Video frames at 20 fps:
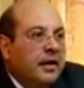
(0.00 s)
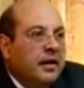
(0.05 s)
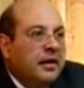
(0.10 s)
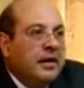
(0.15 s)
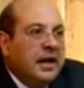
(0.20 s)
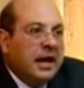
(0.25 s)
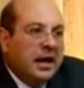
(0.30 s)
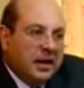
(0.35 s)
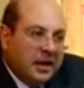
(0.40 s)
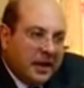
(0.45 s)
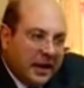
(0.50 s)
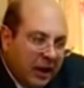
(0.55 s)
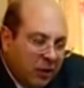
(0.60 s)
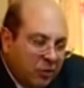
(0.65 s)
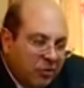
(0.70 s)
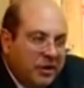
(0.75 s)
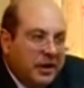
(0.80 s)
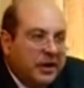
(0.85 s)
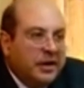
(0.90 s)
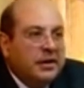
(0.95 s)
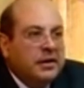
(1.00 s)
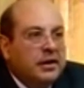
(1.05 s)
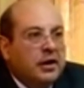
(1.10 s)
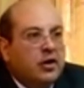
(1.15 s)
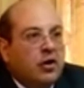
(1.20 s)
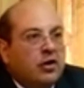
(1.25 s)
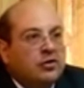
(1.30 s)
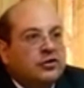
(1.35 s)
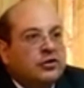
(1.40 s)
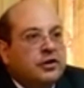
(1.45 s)
they are grounded in the
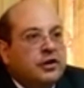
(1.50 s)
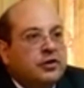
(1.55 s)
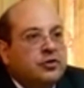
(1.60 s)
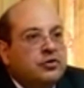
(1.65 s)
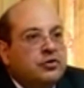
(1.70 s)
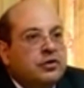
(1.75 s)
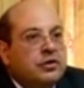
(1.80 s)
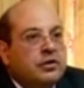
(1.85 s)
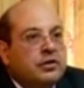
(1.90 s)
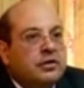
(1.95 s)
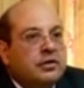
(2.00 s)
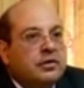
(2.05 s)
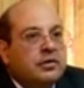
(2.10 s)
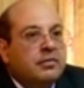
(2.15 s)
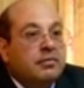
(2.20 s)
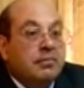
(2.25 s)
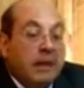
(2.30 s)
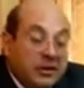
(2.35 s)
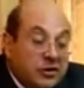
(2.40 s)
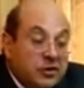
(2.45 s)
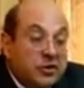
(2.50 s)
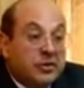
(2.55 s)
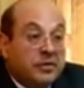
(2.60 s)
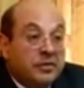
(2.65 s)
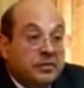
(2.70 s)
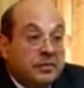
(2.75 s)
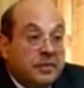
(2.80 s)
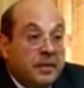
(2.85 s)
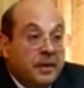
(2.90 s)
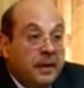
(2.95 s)
Constitution,
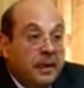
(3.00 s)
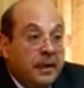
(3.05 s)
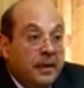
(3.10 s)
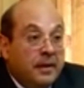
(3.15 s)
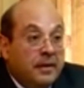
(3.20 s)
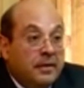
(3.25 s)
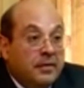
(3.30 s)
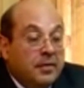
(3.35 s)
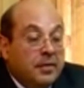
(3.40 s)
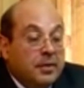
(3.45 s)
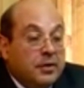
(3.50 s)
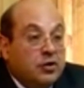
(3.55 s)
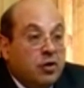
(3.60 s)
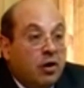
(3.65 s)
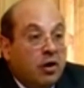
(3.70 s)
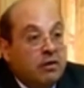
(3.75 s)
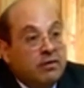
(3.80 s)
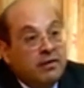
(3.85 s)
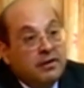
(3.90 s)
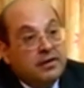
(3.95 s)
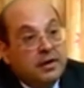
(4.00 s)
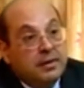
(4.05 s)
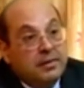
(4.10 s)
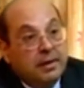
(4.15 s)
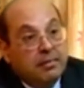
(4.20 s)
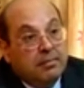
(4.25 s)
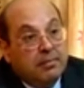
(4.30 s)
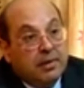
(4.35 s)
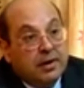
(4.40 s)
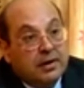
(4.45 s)
but we must always
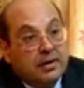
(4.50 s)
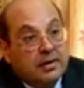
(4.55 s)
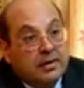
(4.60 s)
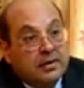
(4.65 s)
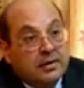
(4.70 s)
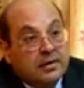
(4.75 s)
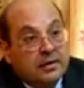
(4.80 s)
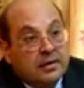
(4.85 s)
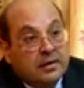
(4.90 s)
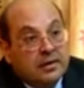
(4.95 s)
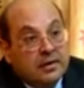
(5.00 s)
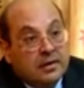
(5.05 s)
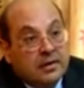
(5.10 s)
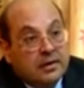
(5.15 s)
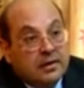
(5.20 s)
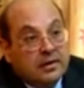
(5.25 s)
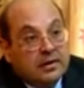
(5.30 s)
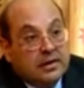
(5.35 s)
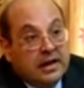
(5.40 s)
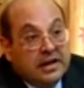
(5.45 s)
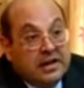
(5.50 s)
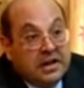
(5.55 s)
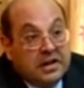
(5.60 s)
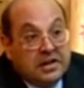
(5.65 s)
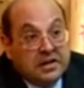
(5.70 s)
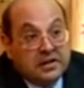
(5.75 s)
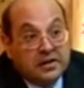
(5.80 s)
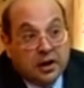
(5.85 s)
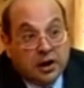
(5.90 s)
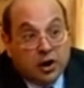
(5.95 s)
remember that
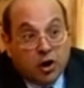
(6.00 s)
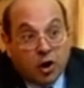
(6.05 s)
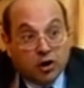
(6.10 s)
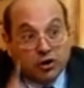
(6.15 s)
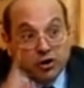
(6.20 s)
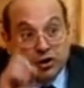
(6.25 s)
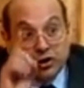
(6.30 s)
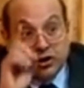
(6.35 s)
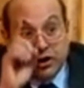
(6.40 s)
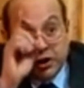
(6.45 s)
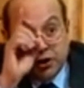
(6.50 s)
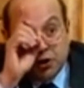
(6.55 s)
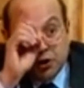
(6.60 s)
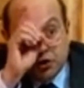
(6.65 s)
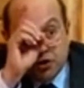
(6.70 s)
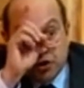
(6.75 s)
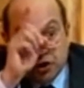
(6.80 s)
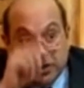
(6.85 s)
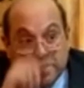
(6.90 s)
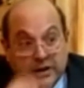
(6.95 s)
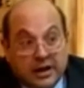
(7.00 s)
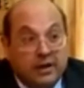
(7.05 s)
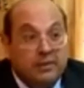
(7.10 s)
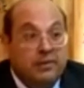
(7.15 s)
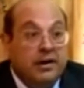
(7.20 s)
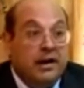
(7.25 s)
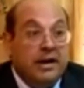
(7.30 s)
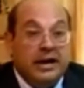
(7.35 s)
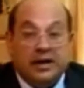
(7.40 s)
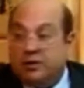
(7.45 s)
it is a Constitution that
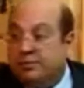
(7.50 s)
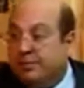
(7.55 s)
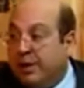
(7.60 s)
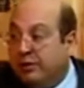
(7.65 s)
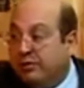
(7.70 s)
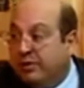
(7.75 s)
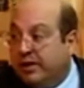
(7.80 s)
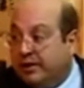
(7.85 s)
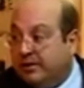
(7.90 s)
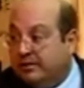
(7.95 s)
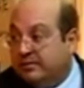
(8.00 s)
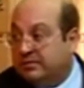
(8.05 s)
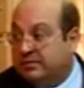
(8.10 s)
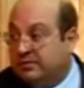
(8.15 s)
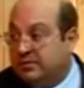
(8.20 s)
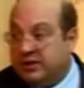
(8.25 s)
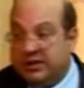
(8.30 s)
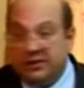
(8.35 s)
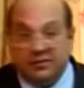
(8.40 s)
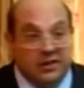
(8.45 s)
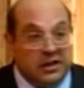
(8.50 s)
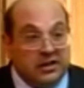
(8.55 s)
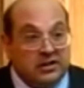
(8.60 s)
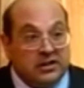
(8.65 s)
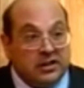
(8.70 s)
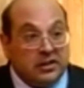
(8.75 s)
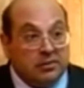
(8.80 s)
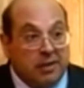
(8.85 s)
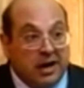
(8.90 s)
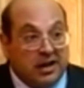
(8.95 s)
we are expounding. Chief
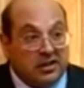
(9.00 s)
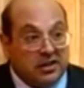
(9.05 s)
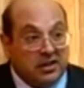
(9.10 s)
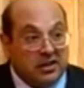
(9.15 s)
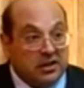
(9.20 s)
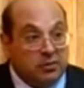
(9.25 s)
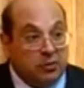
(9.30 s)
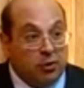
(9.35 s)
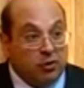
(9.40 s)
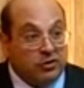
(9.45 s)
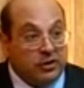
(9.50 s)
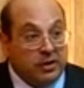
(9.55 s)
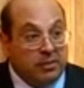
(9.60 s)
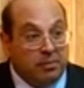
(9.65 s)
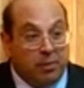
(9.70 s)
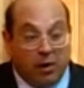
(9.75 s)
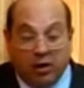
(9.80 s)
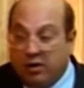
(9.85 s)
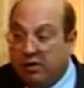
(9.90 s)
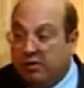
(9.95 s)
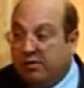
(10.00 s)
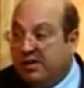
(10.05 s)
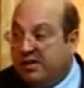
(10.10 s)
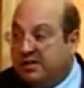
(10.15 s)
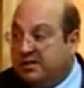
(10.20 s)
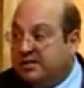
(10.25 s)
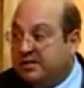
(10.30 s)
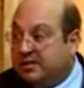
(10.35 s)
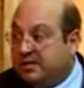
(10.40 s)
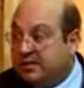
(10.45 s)
Justice Marshall's most important
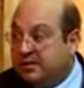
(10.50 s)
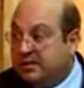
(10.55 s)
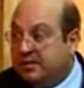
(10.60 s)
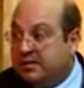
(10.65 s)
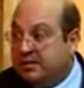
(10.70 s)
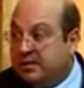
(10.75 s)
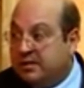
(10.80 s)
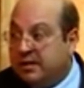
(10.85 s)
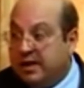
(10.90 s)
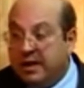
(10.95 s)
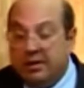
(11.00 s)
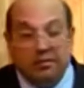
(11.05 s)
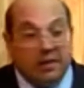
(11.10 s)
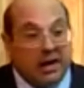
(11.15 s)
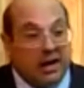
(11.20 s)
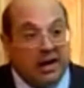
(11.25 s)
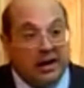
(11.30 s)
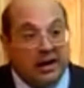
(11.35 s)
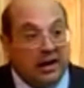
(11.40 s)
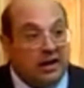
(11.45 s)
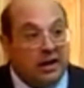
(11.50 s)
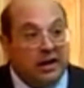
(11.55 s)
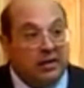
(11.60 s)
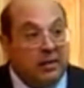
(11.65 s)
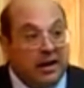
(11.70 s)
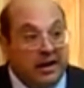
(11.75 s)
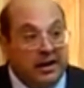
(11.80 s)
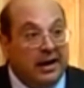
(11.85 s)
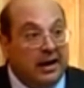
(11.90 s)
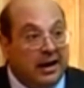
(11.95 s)
words in McCulloch and
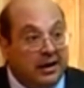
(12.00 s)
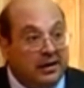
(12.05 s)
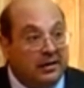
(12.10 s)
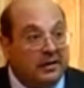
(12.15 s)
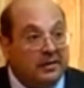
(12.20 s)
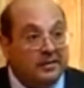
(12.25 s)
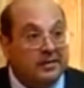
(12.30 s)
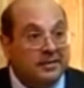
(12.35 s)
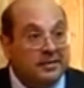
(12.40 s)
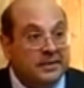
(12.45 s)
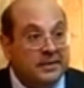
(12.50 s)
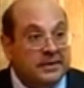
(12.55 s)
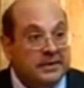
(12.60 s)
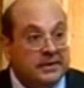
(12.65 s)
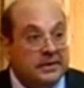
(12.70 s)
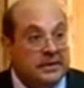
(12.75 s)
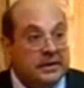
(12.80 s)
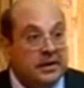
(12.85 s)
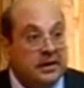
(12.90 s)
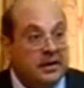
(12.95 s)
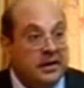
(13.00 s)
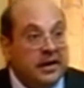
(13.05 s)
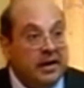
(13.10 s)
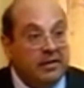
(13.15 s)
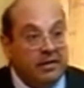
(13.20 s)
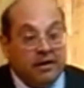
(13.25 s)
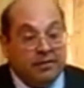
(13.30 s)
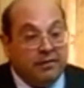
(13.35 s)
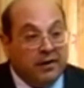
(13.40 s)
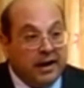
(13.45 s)
Maryland.
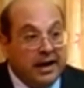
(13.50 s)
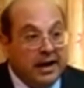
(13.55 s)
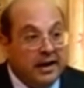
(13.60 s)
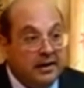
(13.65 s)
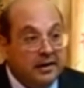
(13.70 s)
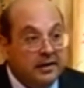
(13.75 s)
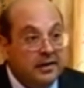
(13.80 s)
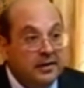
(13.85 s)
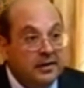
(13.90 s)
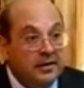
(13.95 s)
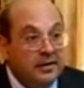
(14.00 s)
Never forget,